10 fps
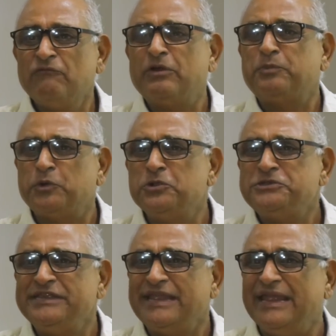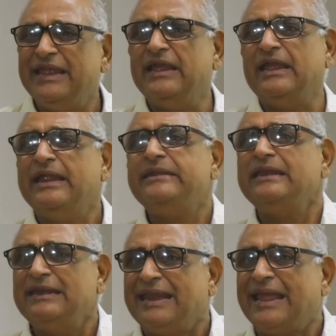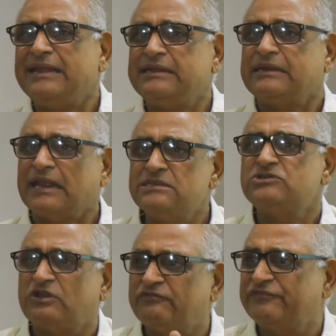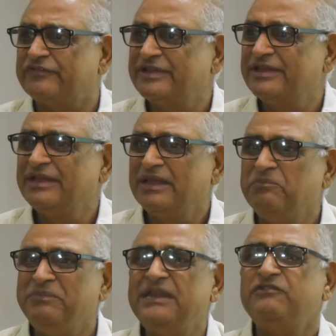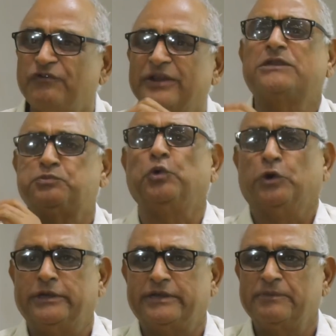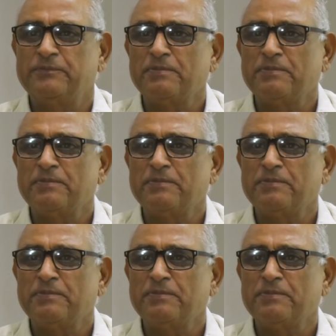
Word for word: for producing eighteen lakh tons of meat for export?